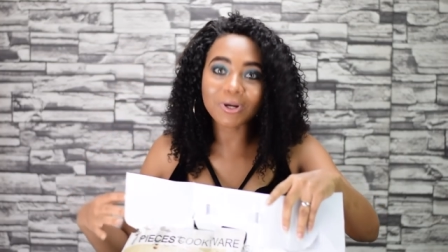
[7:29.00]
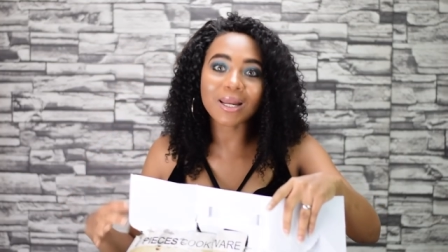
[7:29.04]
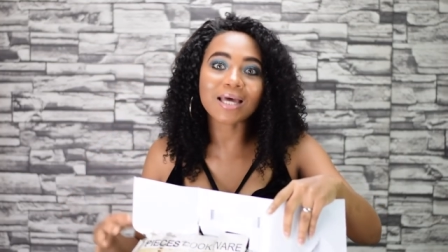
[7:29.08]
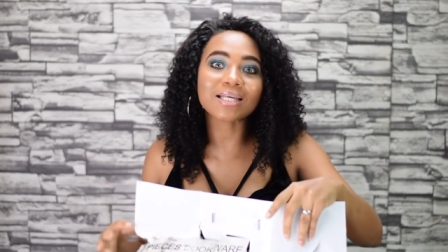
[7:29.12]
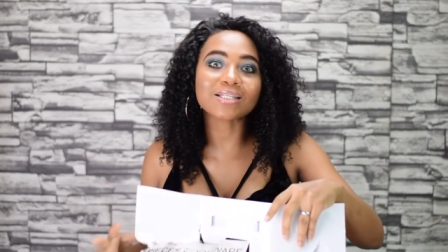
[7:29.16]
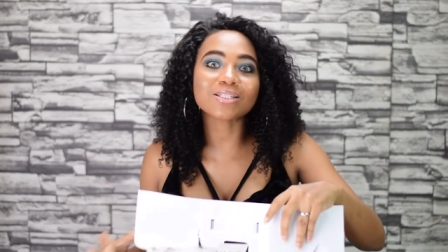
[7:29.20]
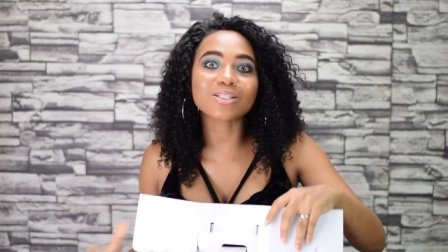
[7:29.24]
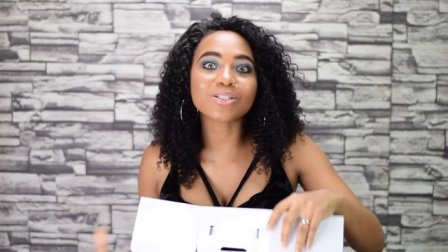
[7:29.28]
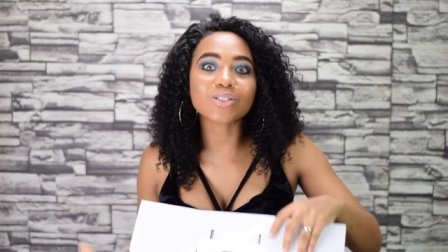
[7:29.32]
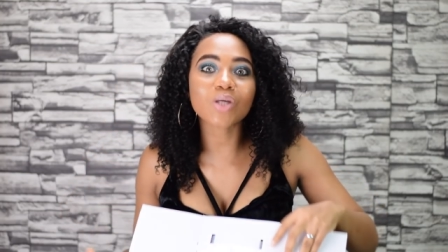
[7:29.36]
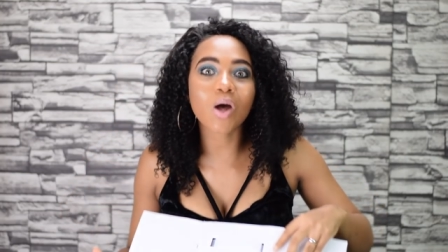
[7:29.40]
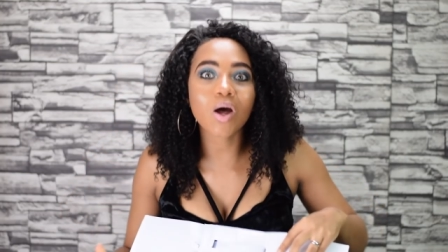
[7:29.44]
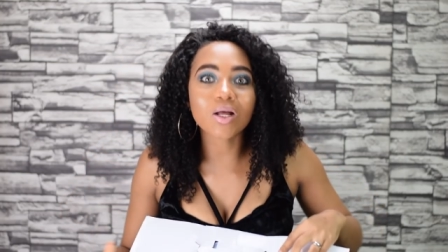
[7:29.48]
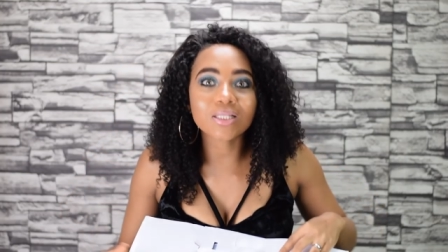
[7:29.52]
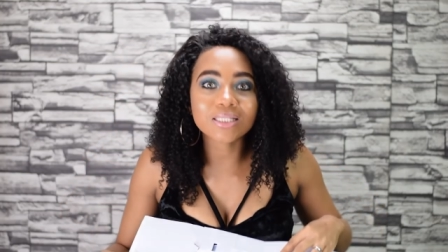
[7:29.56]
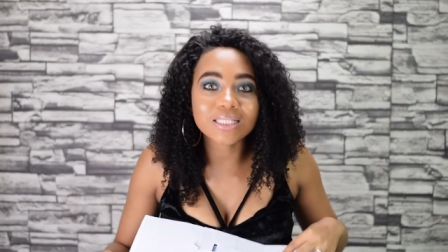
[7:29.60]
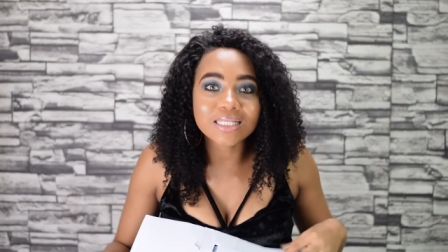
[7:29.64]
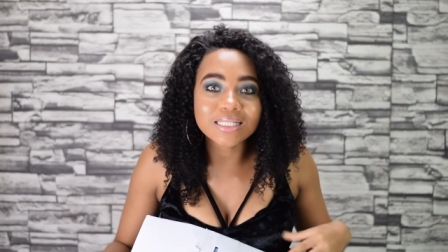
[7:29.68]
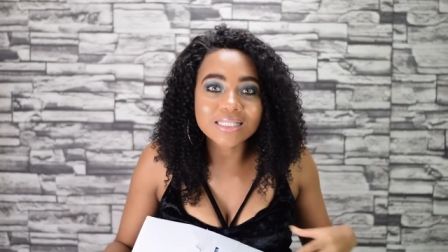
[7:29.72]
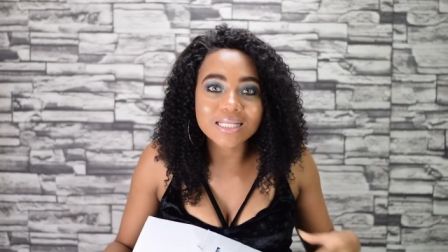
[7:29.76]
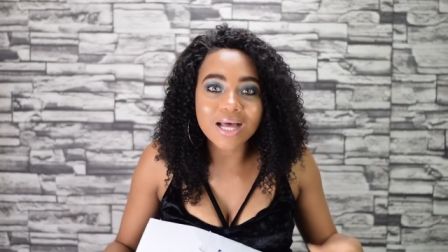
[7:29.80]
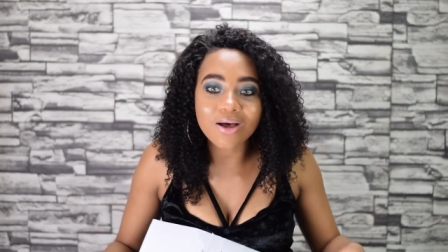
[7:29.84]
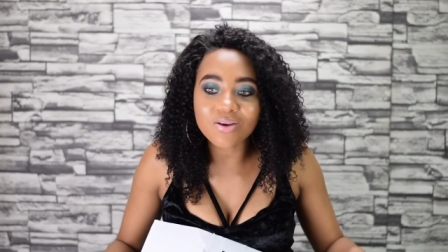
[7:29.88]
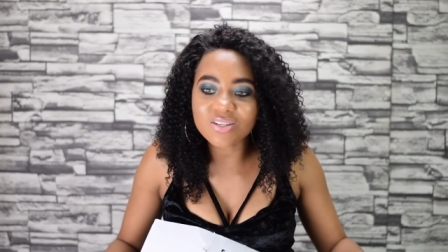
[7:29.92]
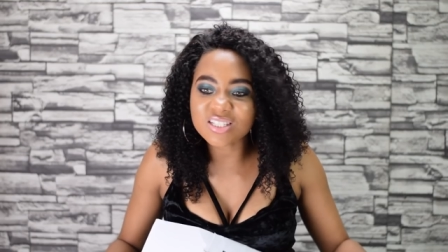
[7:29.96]
when I saw
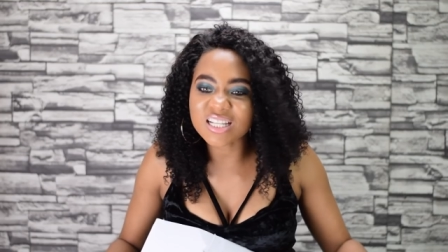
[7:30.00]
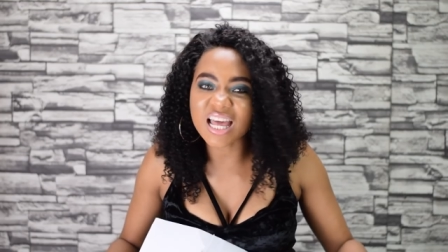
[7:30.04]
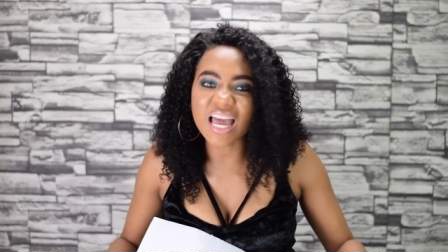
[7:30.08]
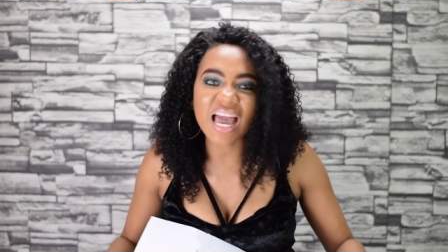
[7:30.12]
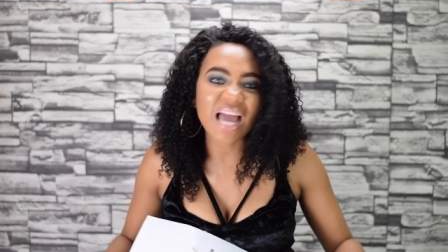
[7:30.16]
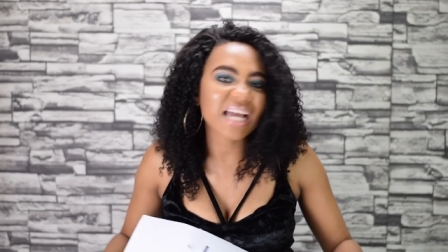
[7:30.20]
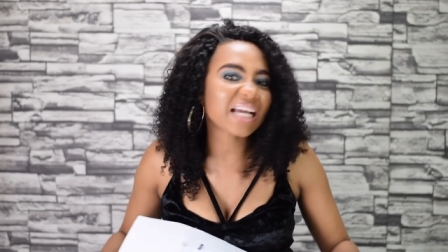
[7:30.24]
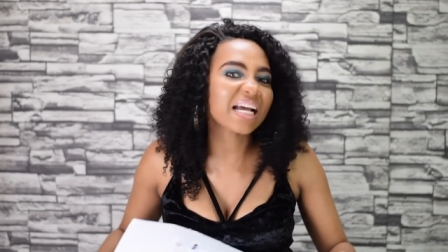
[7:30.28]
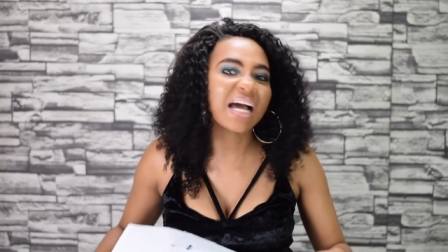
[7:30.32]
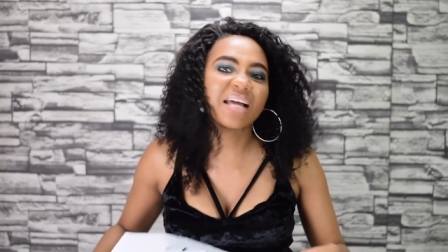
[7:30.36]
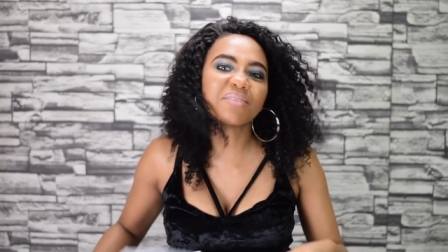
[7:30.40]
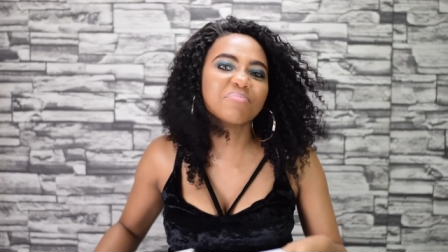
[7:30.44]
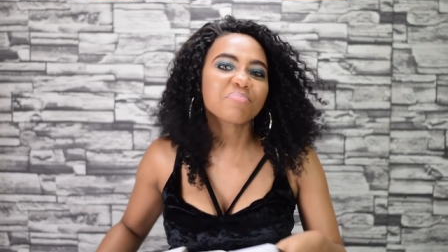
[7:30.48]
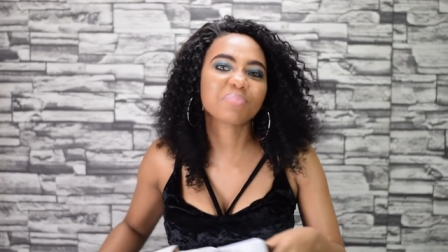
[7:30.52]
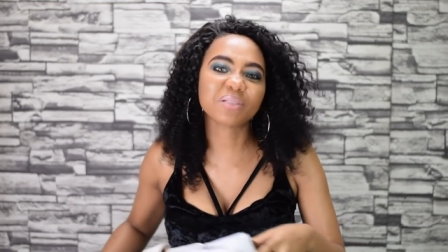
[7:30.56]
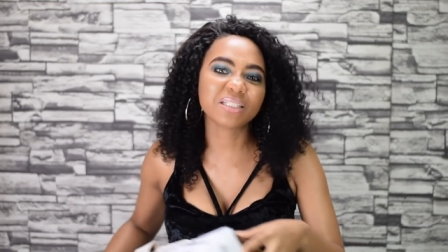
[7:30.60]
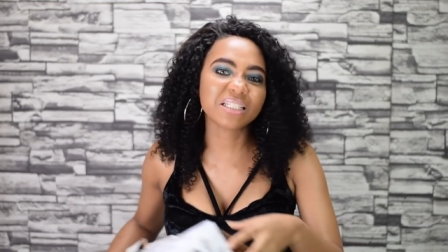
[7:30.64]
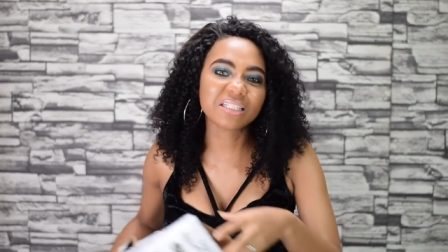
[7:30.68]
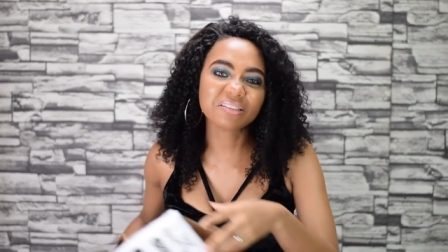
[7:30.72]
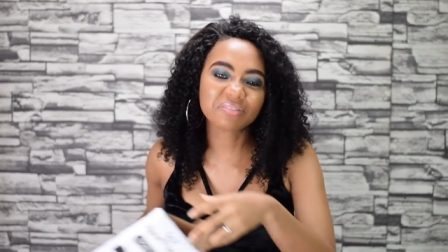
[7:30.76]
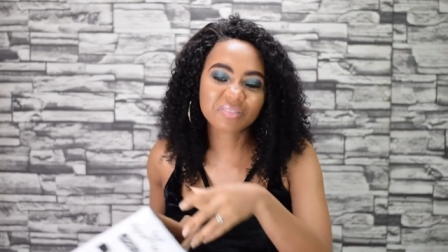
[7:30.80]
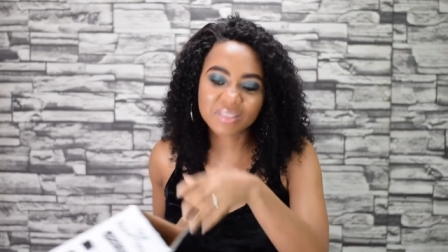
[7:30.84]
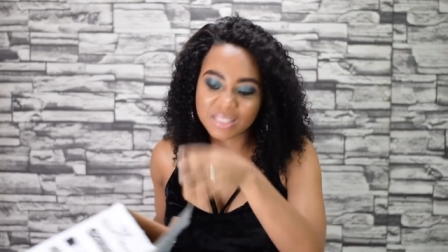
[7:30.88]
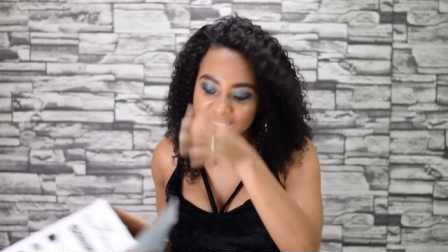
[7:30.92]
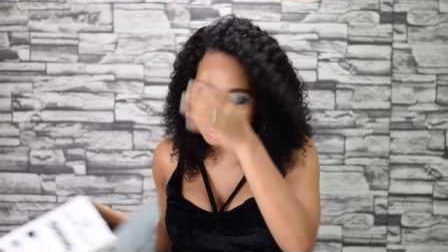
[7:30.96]
this, I was like, I can't
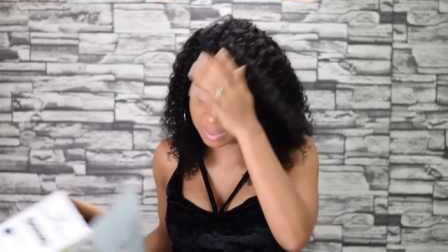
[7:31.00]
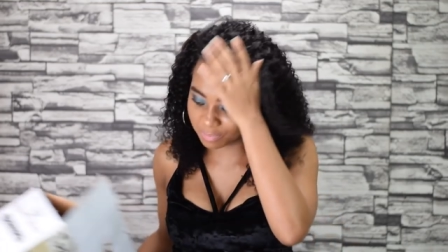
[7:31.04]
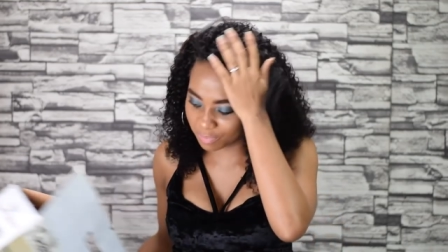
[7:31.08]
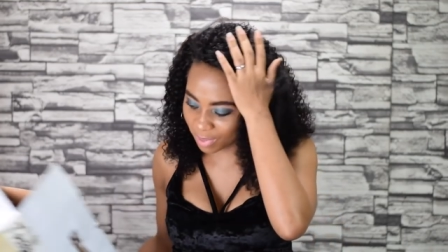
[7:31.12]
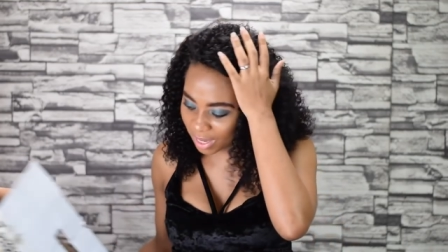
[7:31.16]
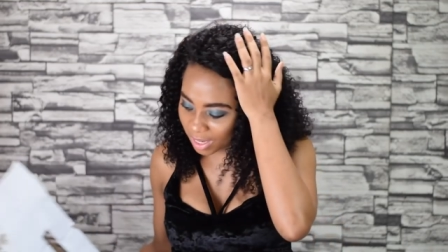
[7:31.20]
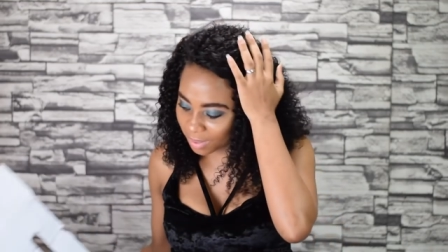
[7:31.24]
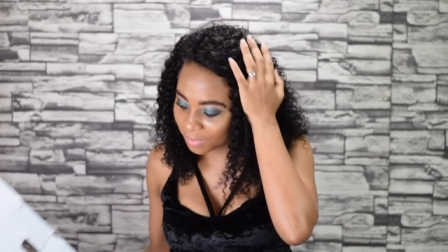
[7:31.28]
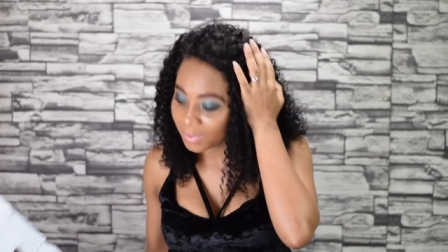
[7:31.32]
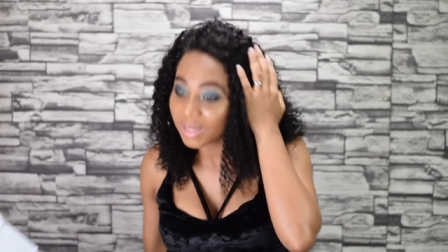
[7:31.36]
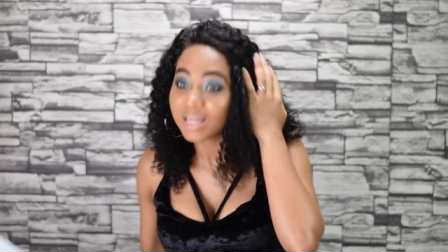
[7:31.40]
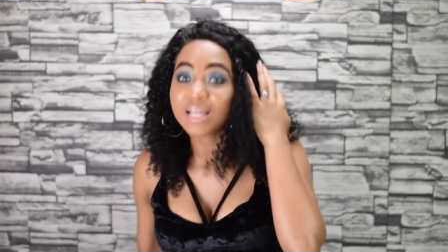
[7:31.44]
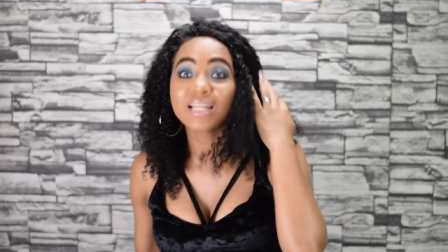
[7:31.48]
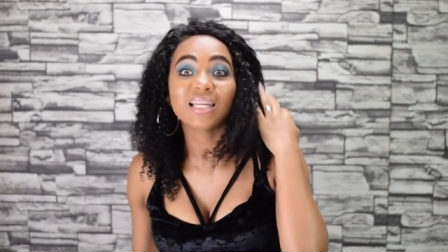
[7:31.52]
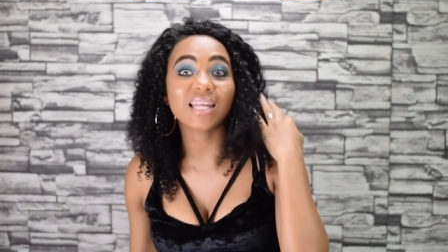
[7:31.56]
believe this, babe.